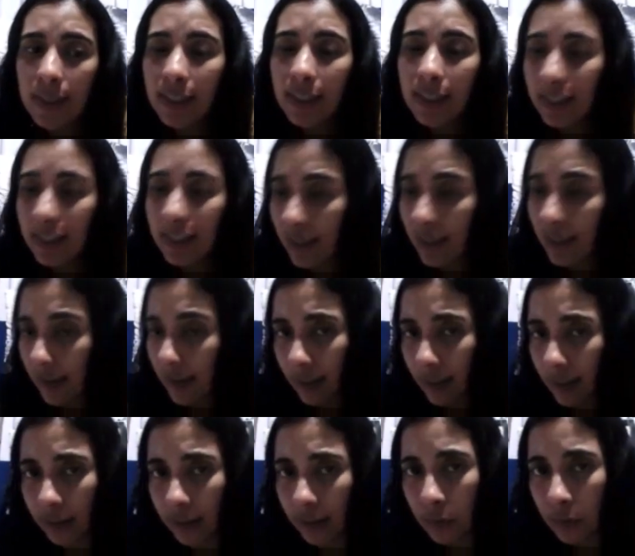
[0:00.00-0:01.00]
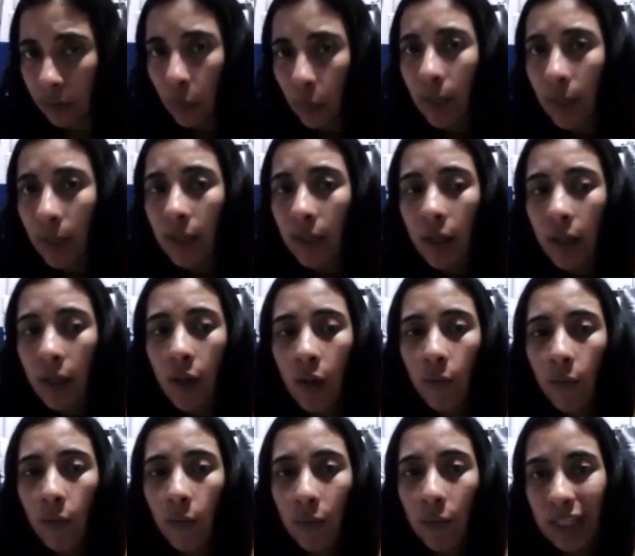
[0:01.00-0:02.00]
to use the vocabulary
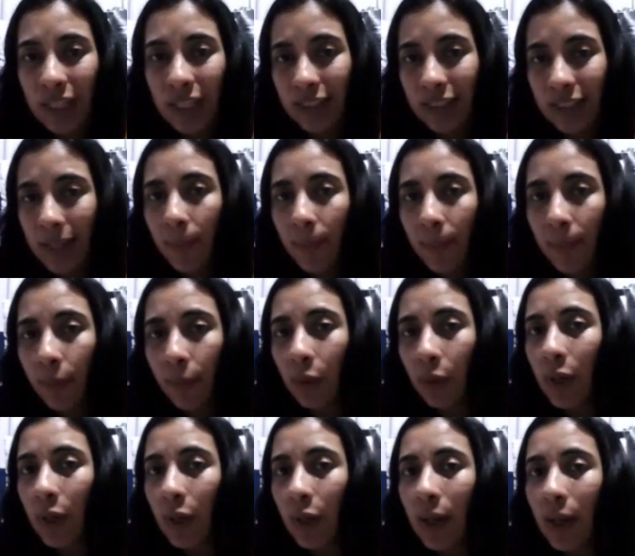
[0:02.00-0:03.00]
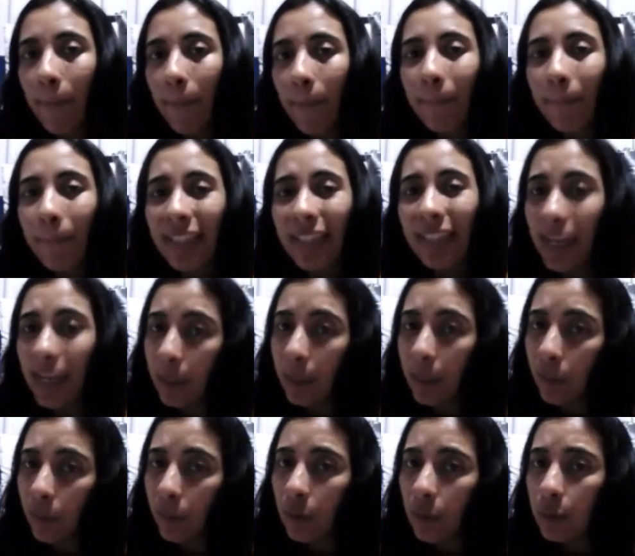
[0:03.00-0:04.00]
and structures
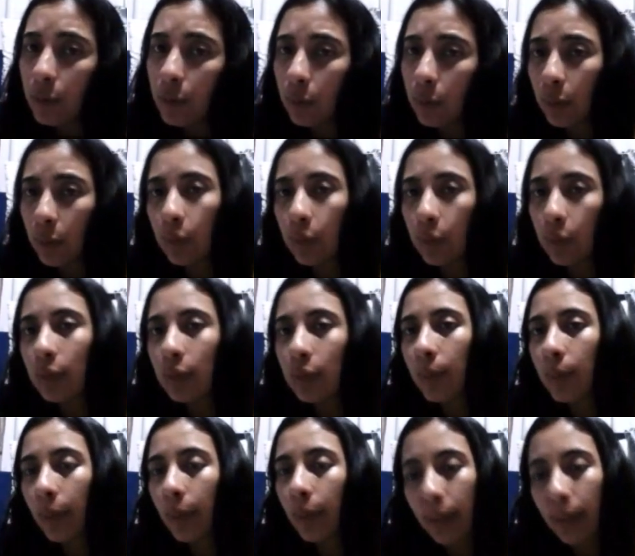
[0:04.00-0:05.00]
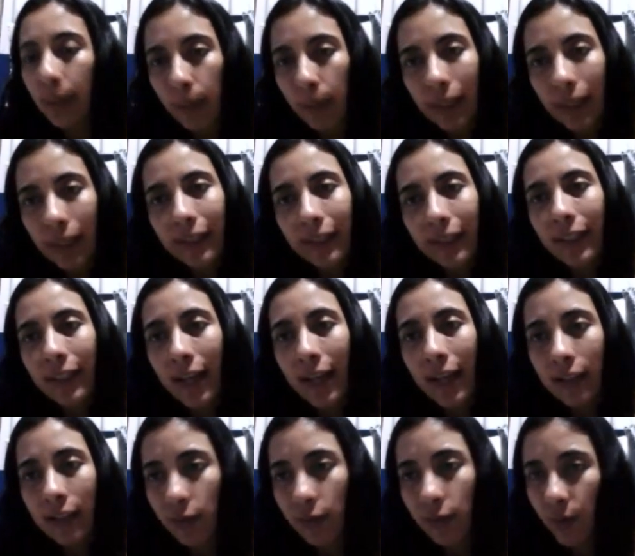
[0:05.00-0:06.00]
that they learn in a meaningful
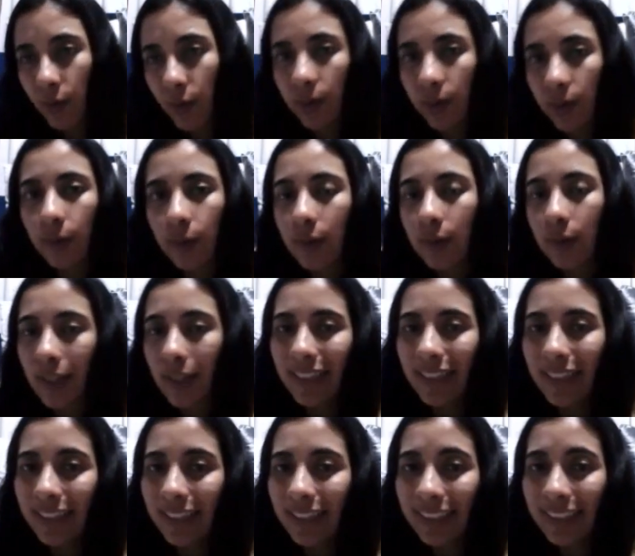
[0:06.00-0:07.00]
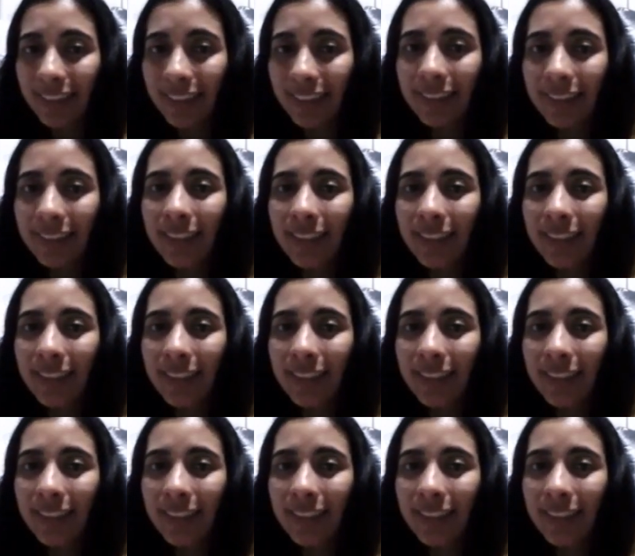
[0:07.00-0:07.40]
context reinforcements that